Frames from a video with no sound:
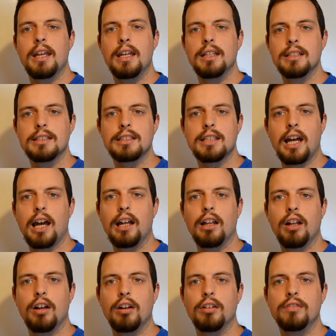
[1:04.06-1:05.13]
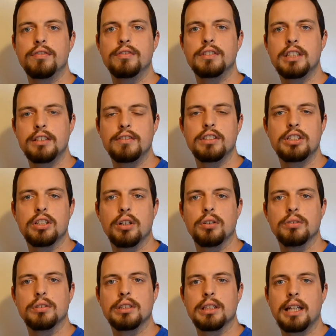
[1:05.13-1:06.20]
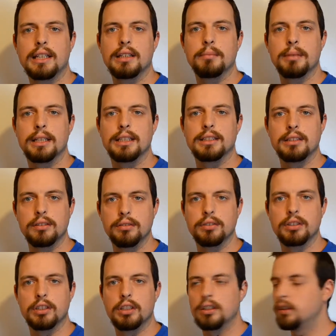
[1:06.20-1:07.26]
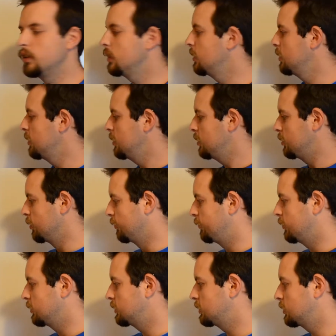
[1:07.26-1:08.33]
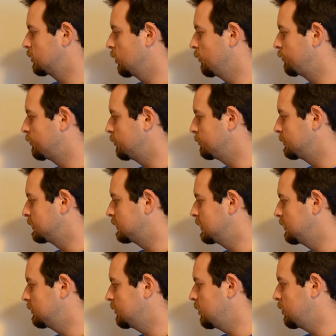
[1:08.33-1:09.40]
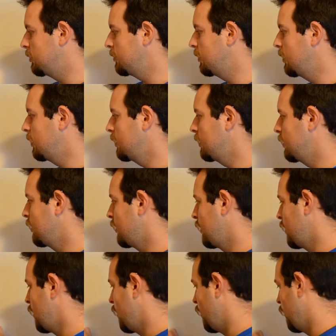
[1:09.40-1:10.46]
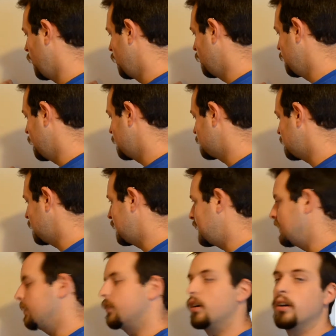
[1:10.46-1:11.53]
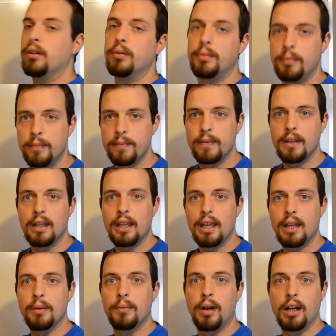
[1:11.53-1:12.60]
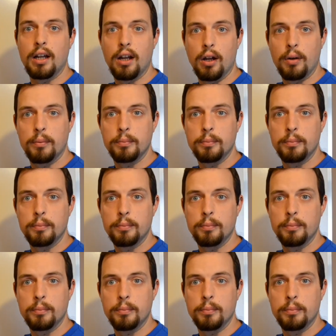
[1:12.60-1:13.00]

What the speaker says: in the style of TV shows like The Biggest Loser. You're forced to go from 0 all the way to hero in one go.